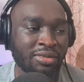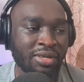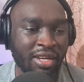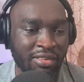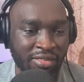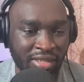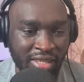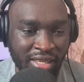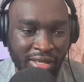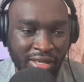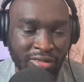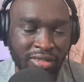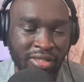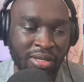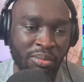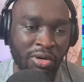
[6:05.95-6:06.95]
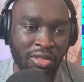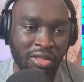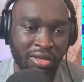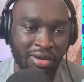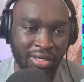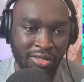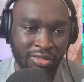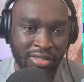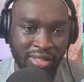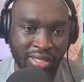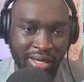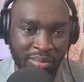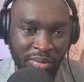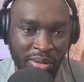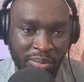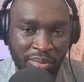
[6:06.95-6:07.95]
whenever they lost the ball, they were not
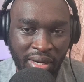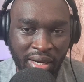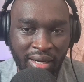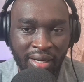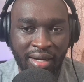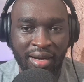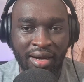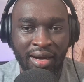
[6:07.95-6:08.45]
coming back.